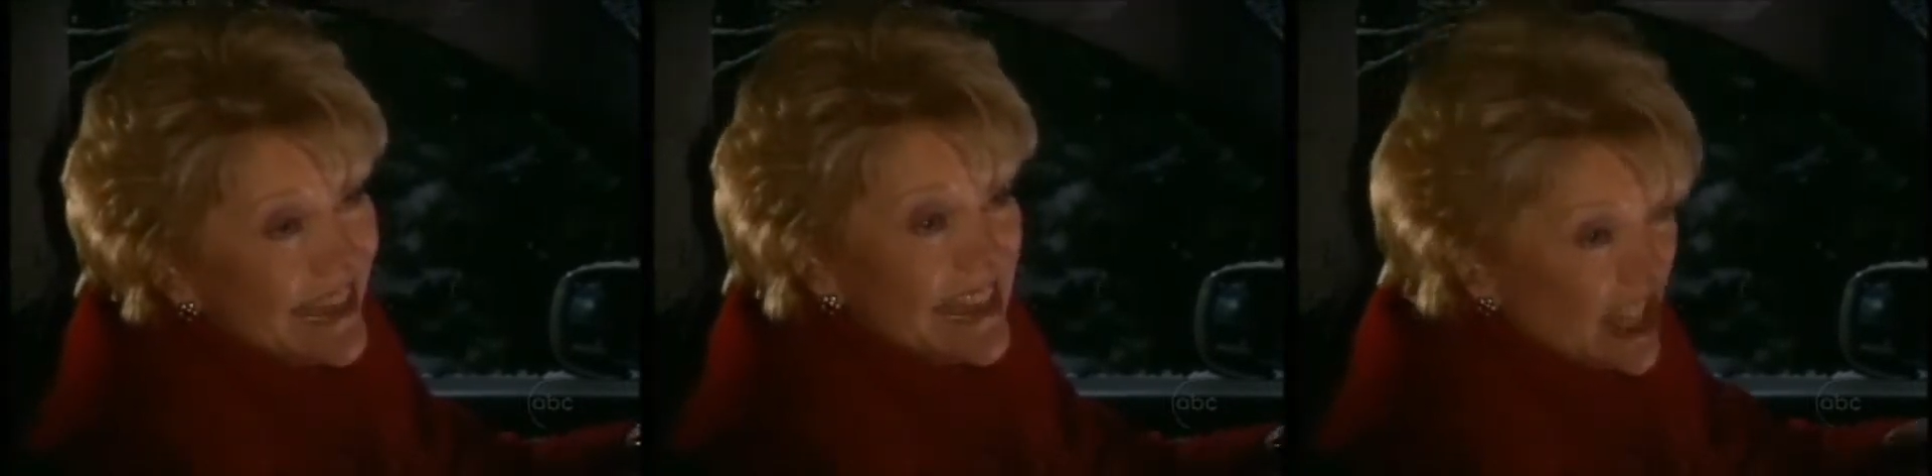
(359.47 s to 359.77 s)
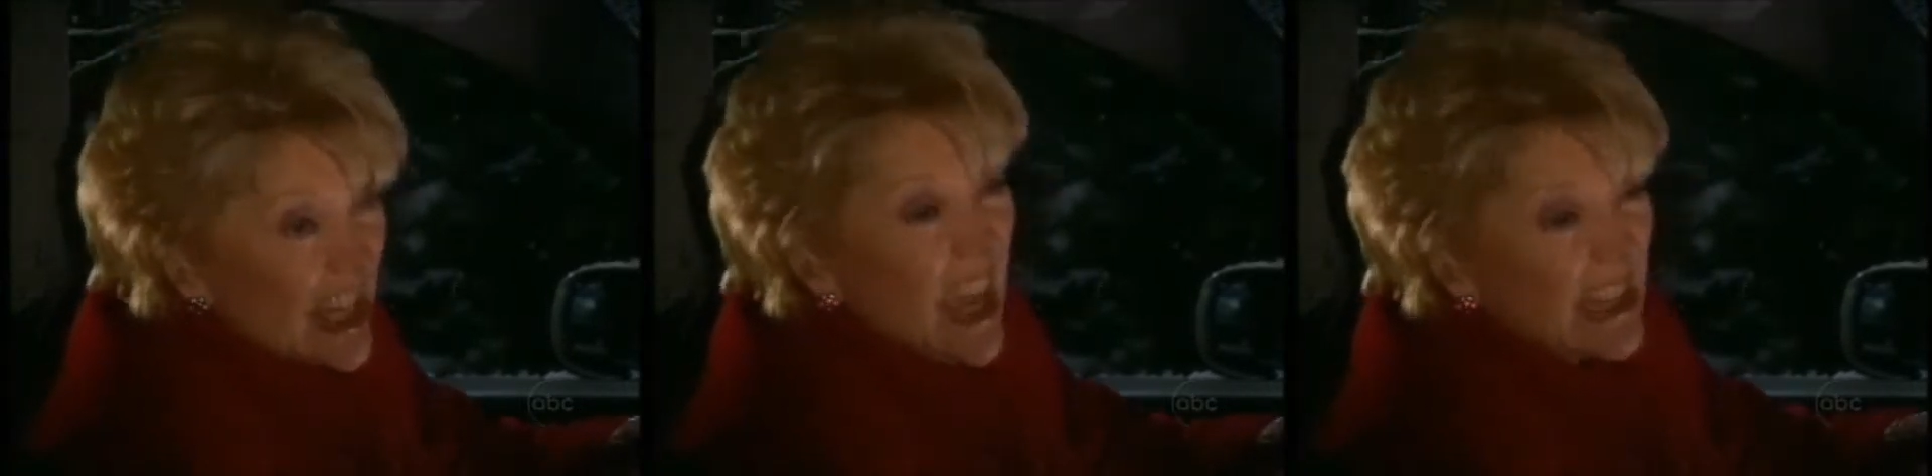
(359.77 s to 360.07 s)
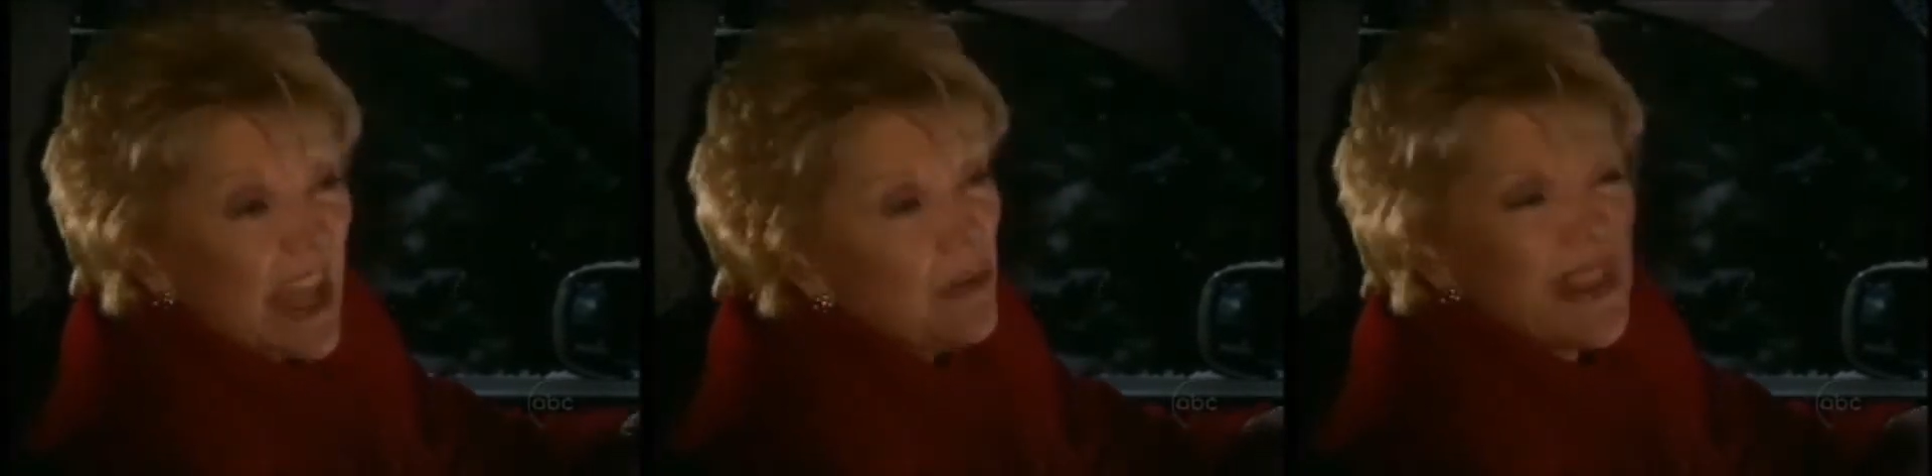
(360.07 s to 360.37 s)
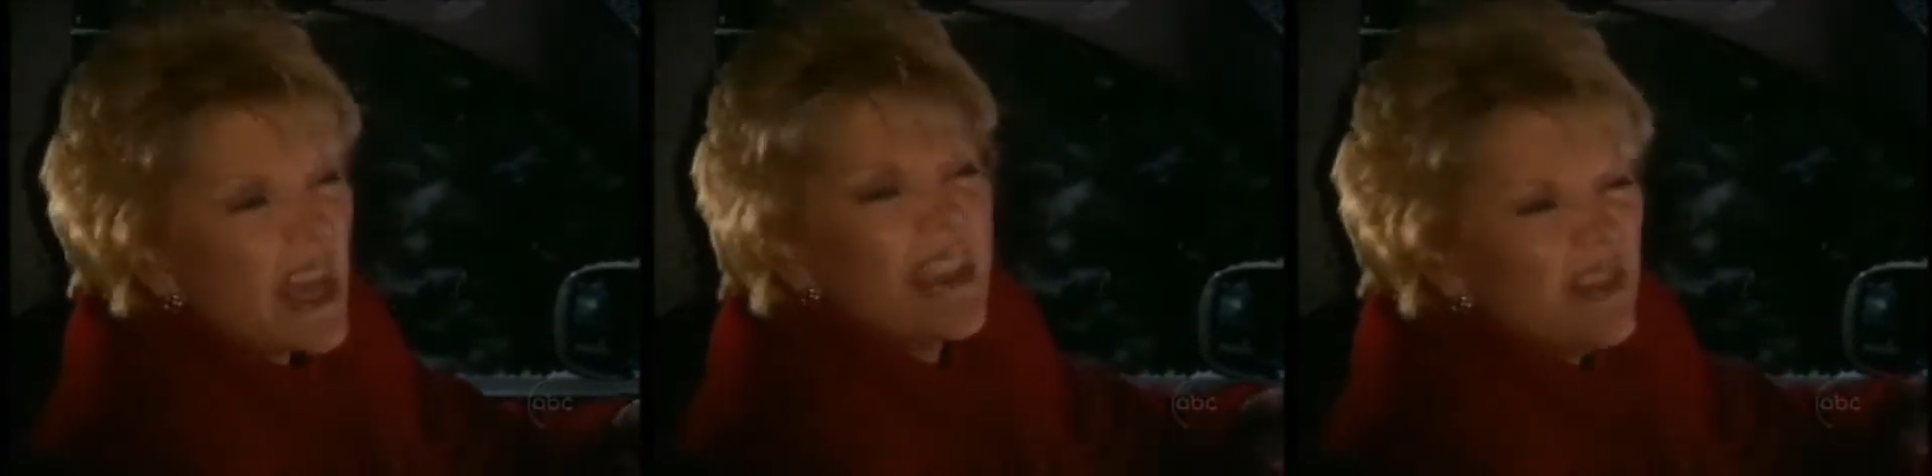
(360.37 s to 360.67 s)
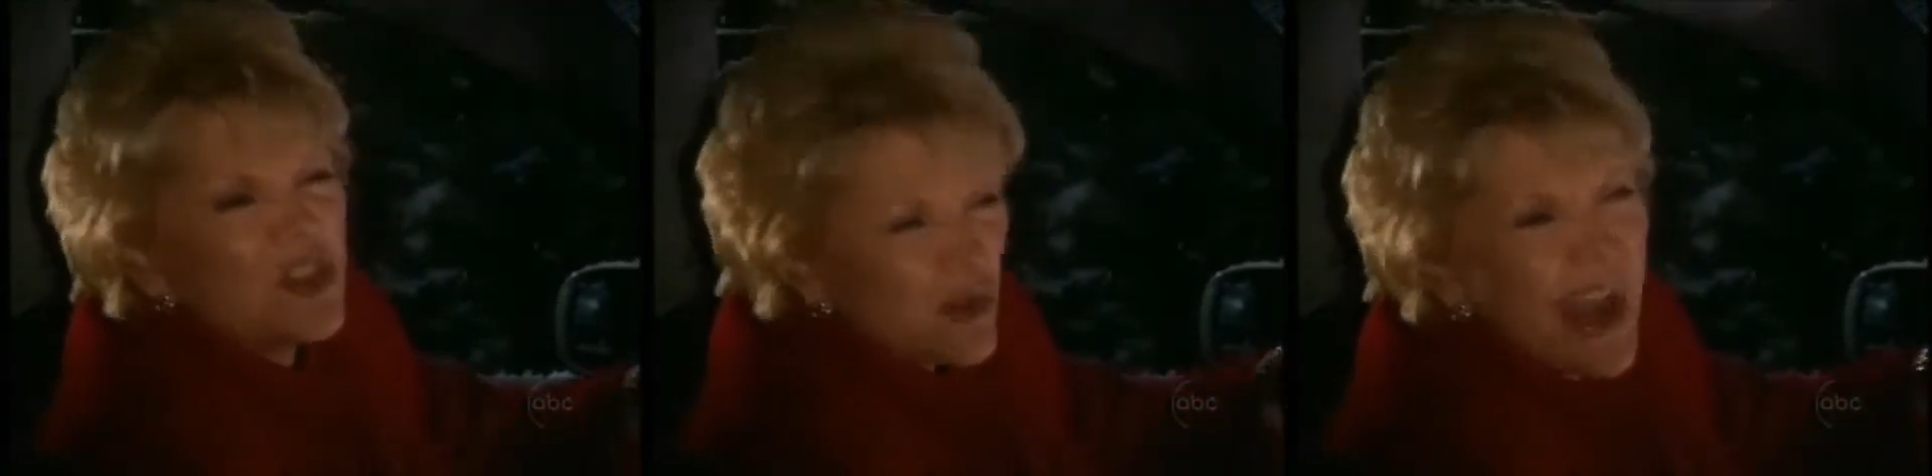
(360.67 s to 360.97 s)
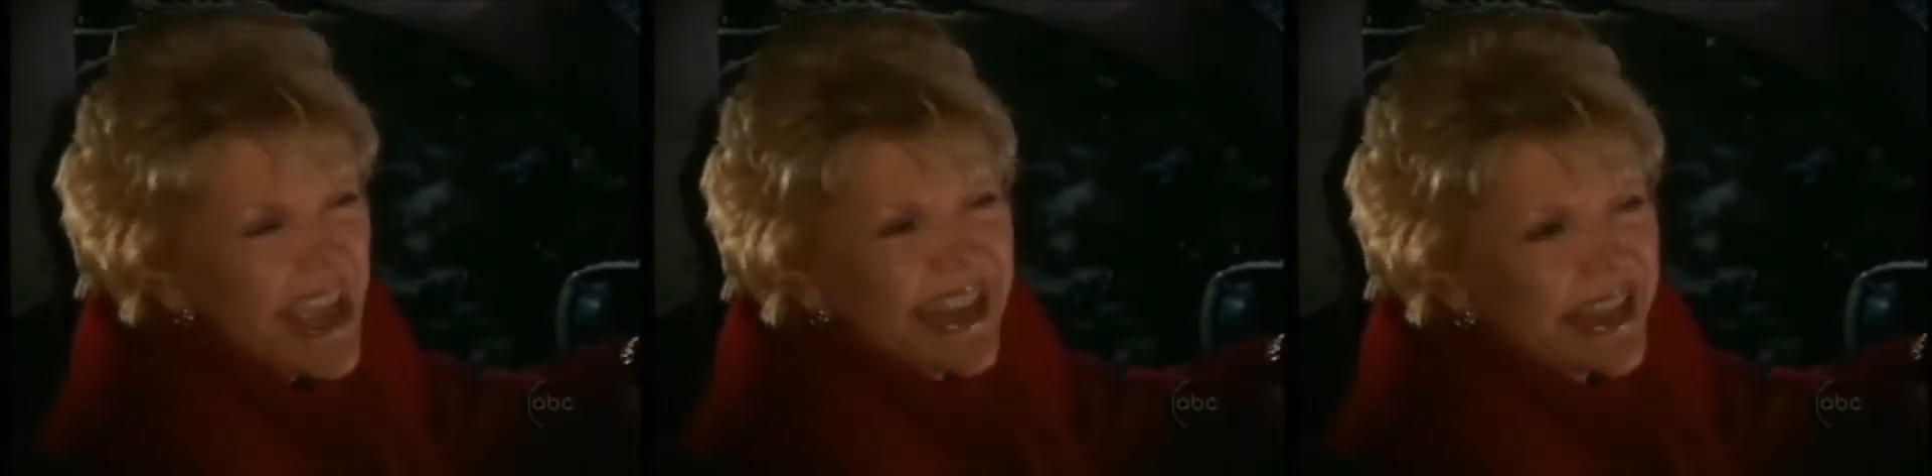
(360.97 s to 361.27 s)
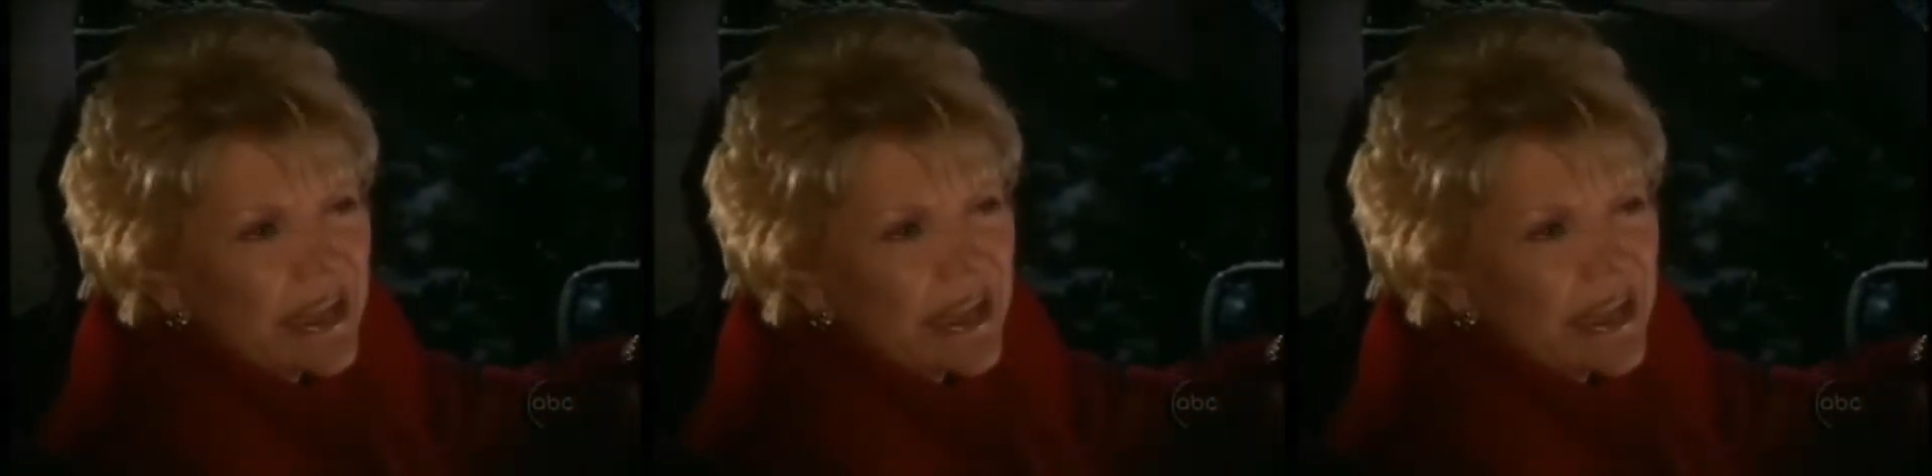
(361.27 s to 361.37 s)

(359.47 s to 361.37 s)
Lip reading: she got that without even trying.